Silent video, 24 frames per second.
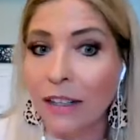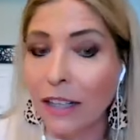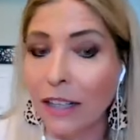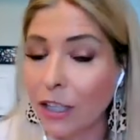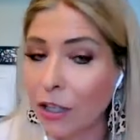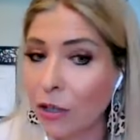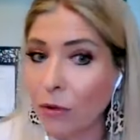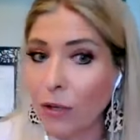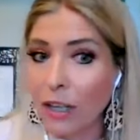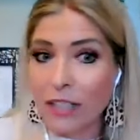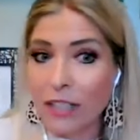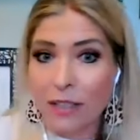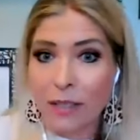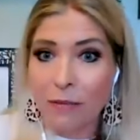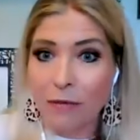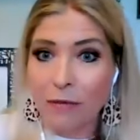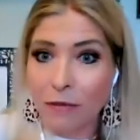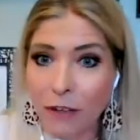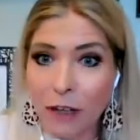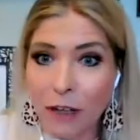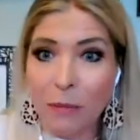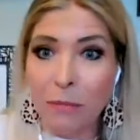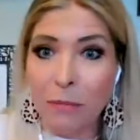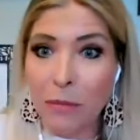Like yes. You got
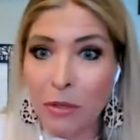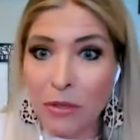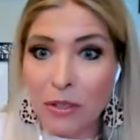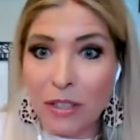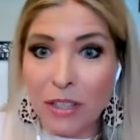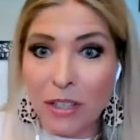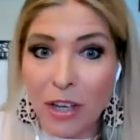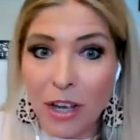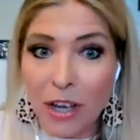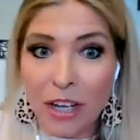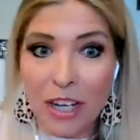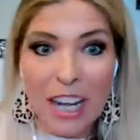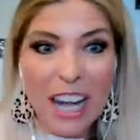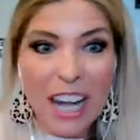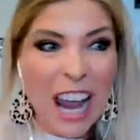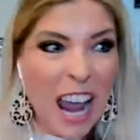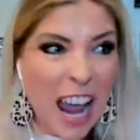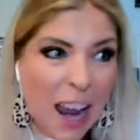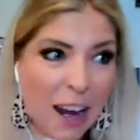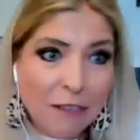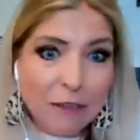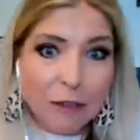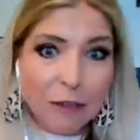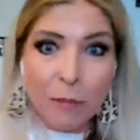some fun music on and
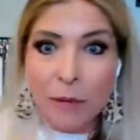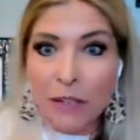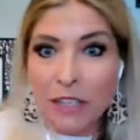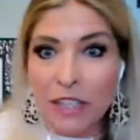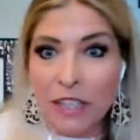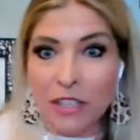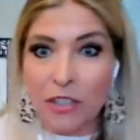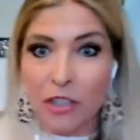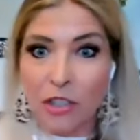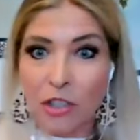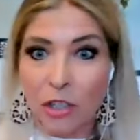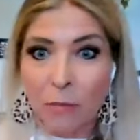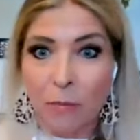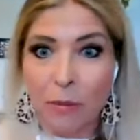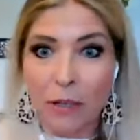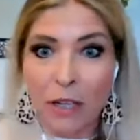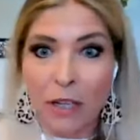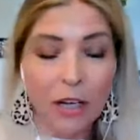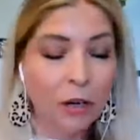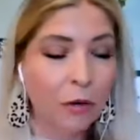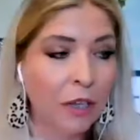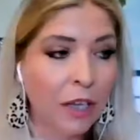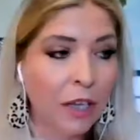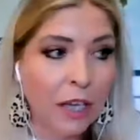everybody's
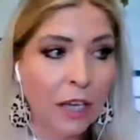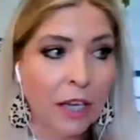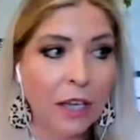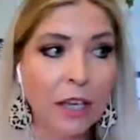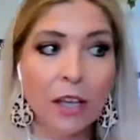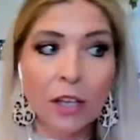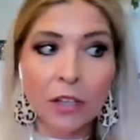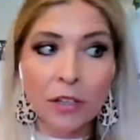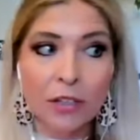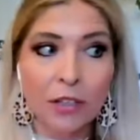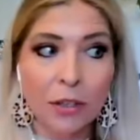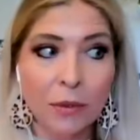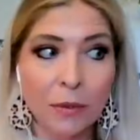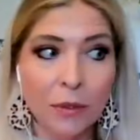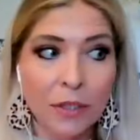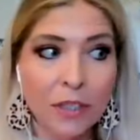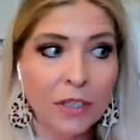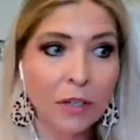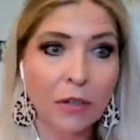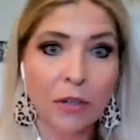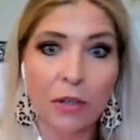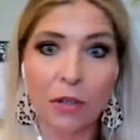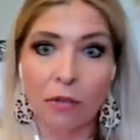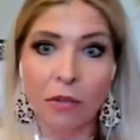chipping in. Okay,
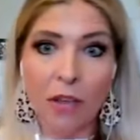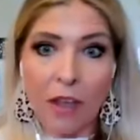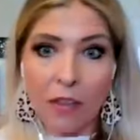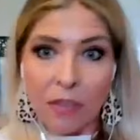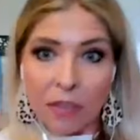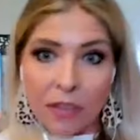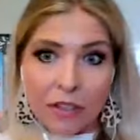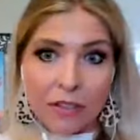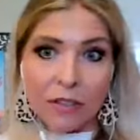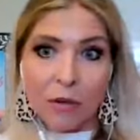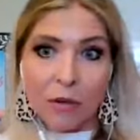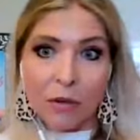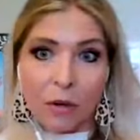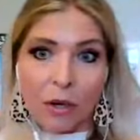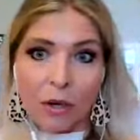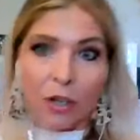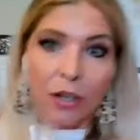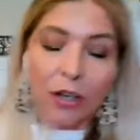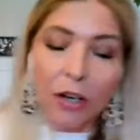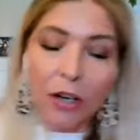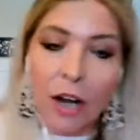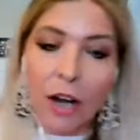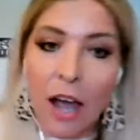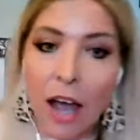so-and-so, you got this
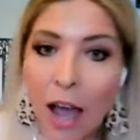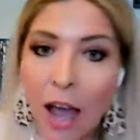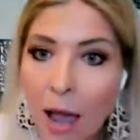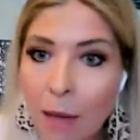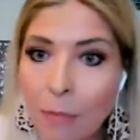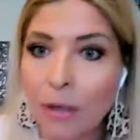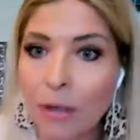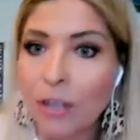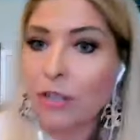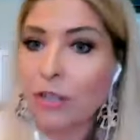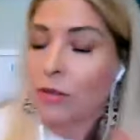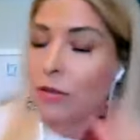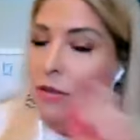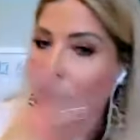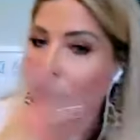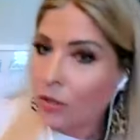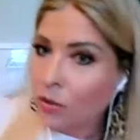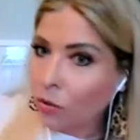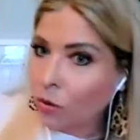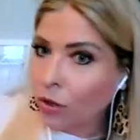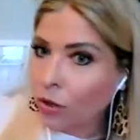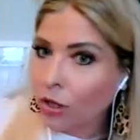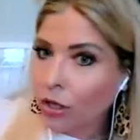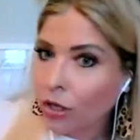corner. I'm going to do
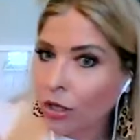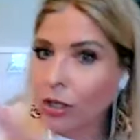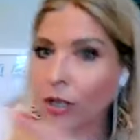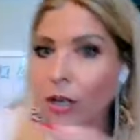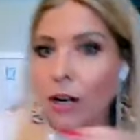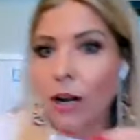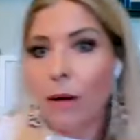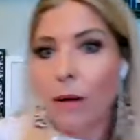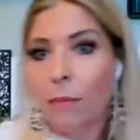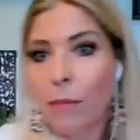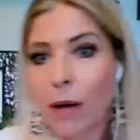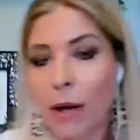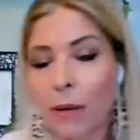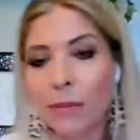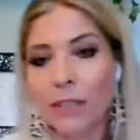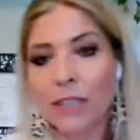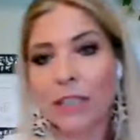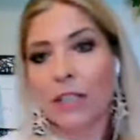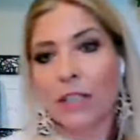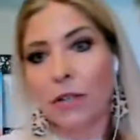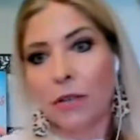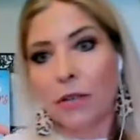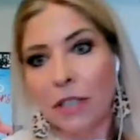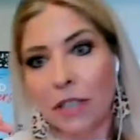this corner.
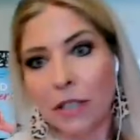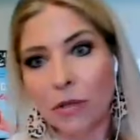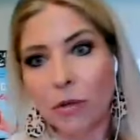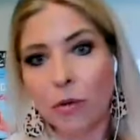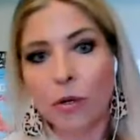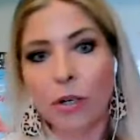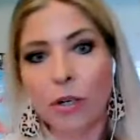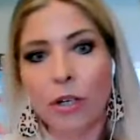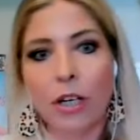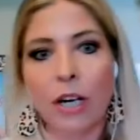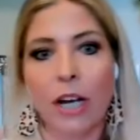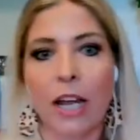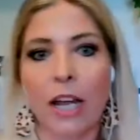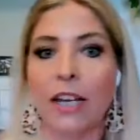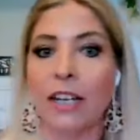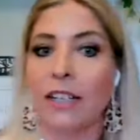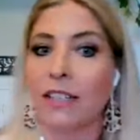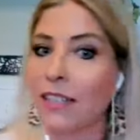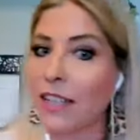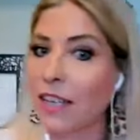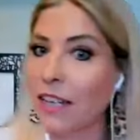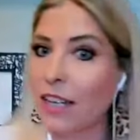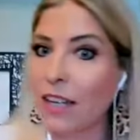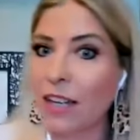Mom's going to do this corner. And
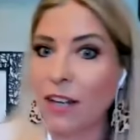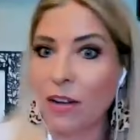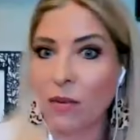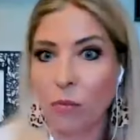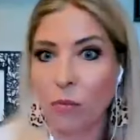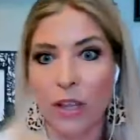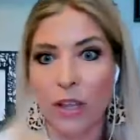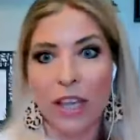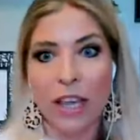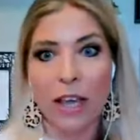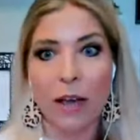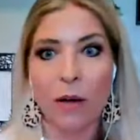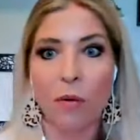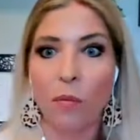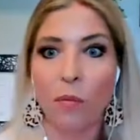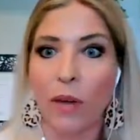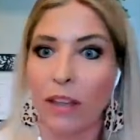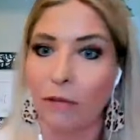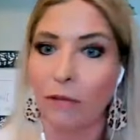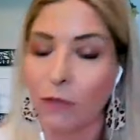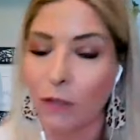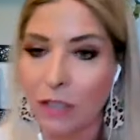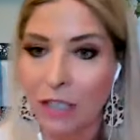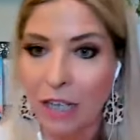it's like, we can't
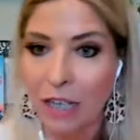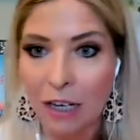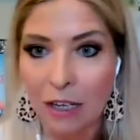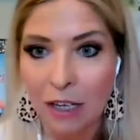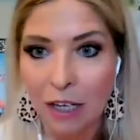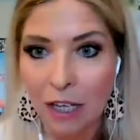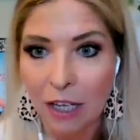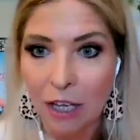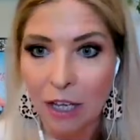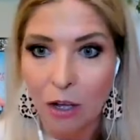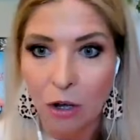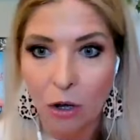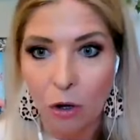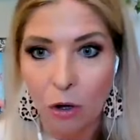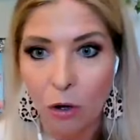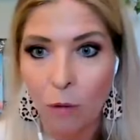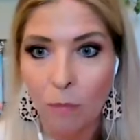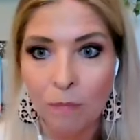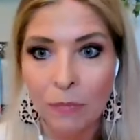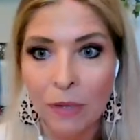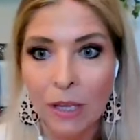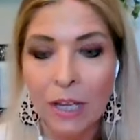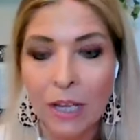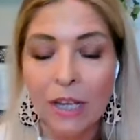wait for dad to get
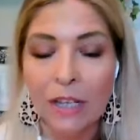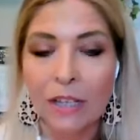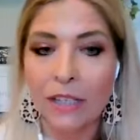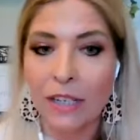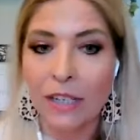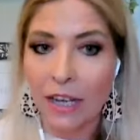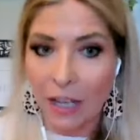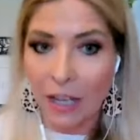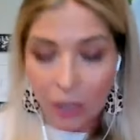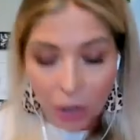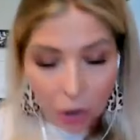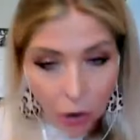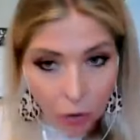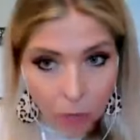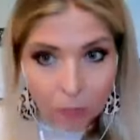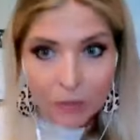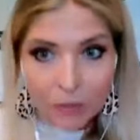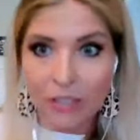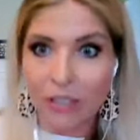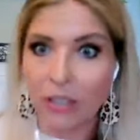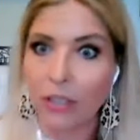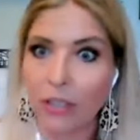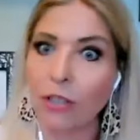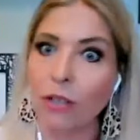home to
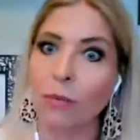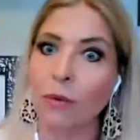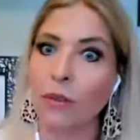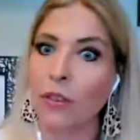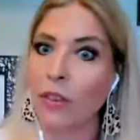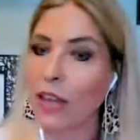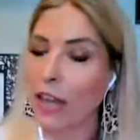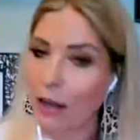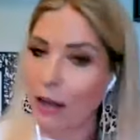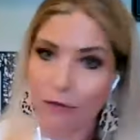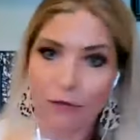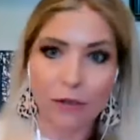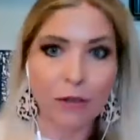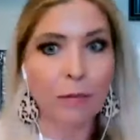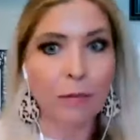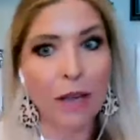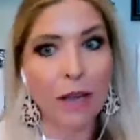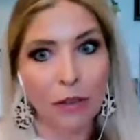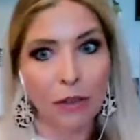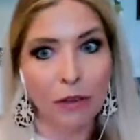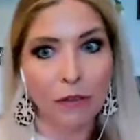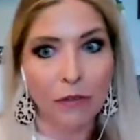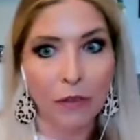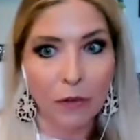help deal with the
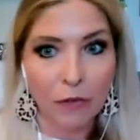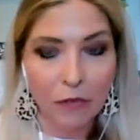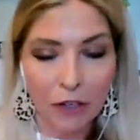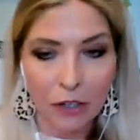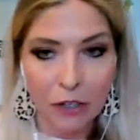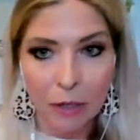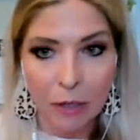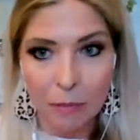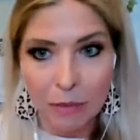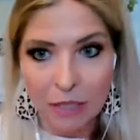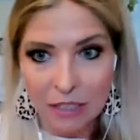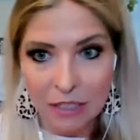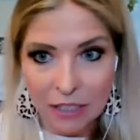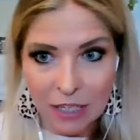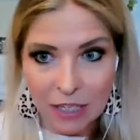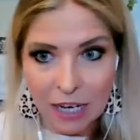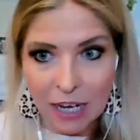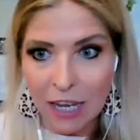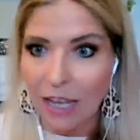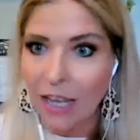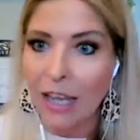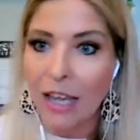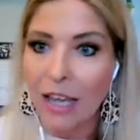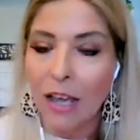aftermath of a very busy
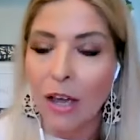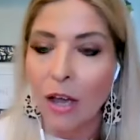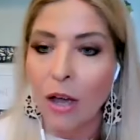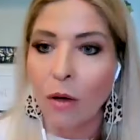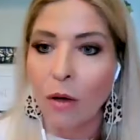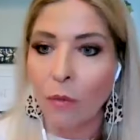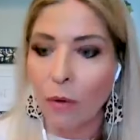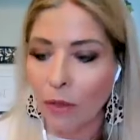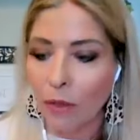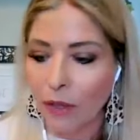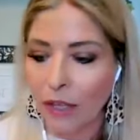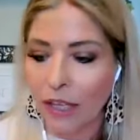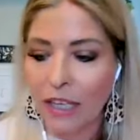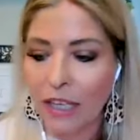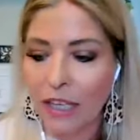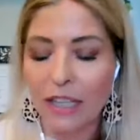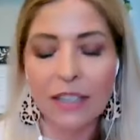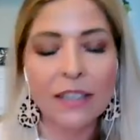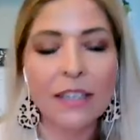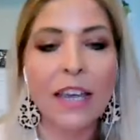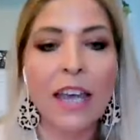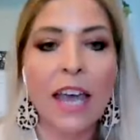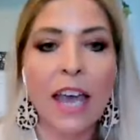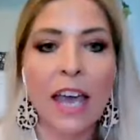day with
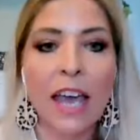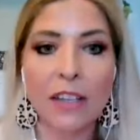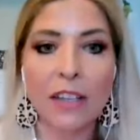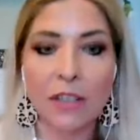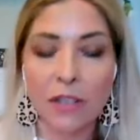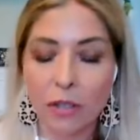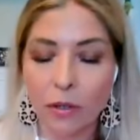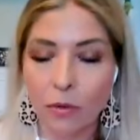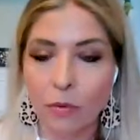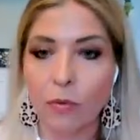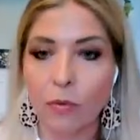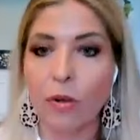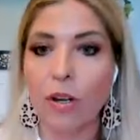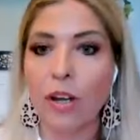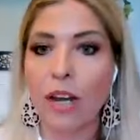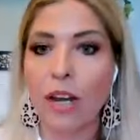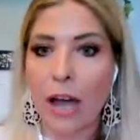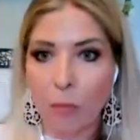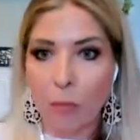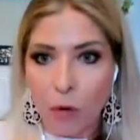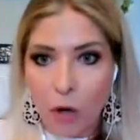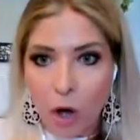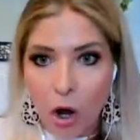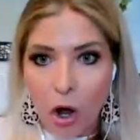kids. And so
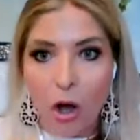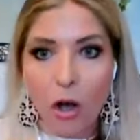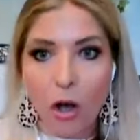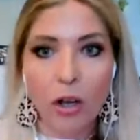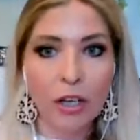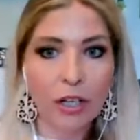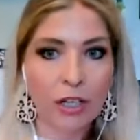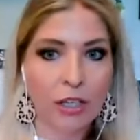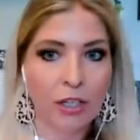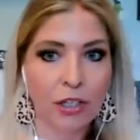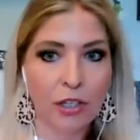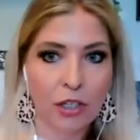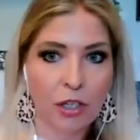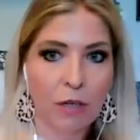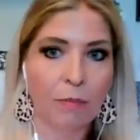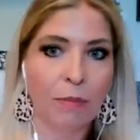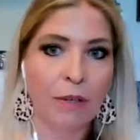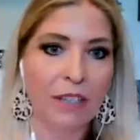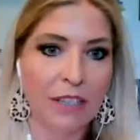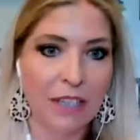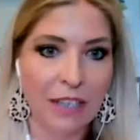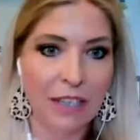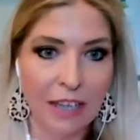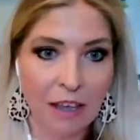now we're all going to
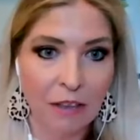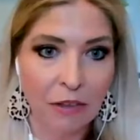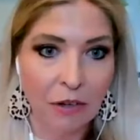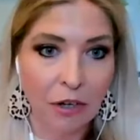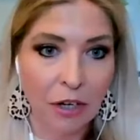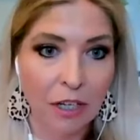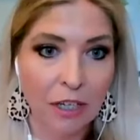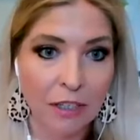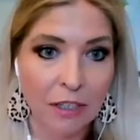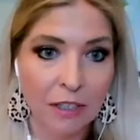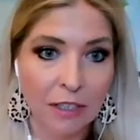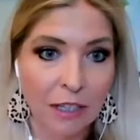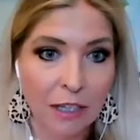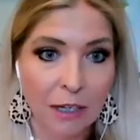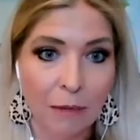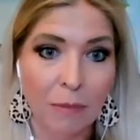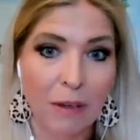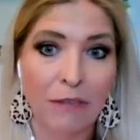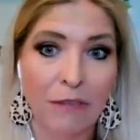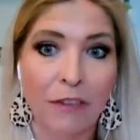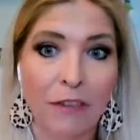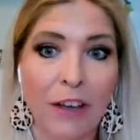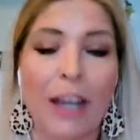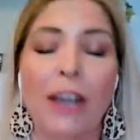chip in together and it's going to
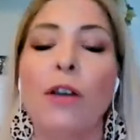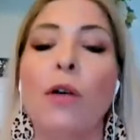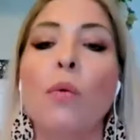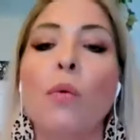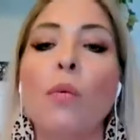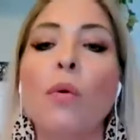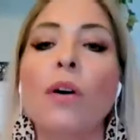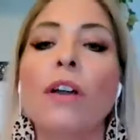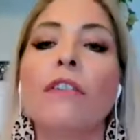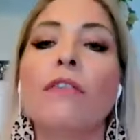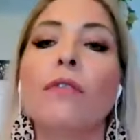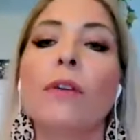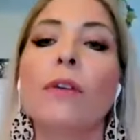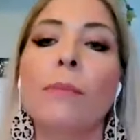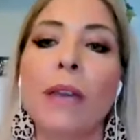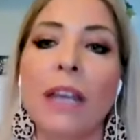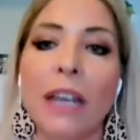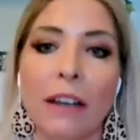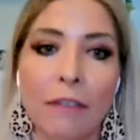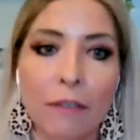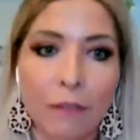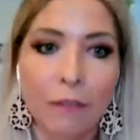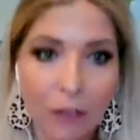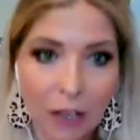be fun. What if we
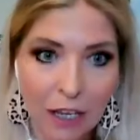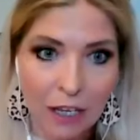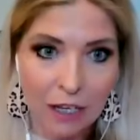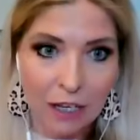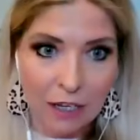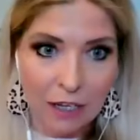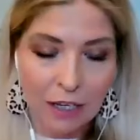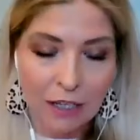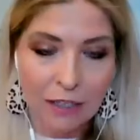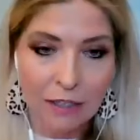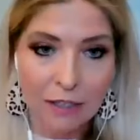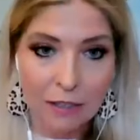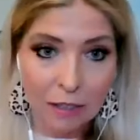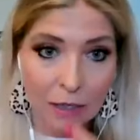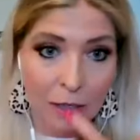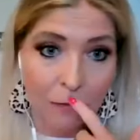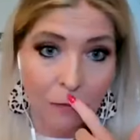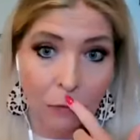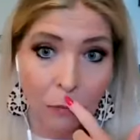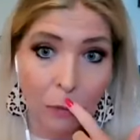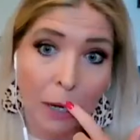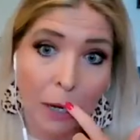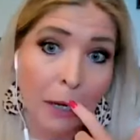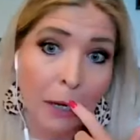made it fun instead
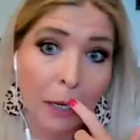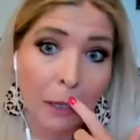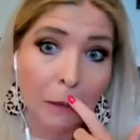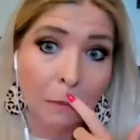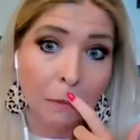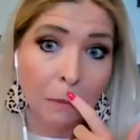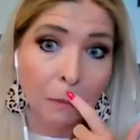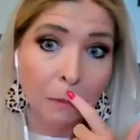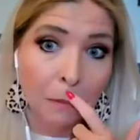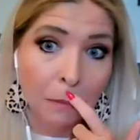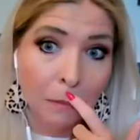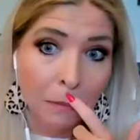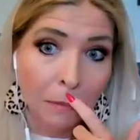of threatening?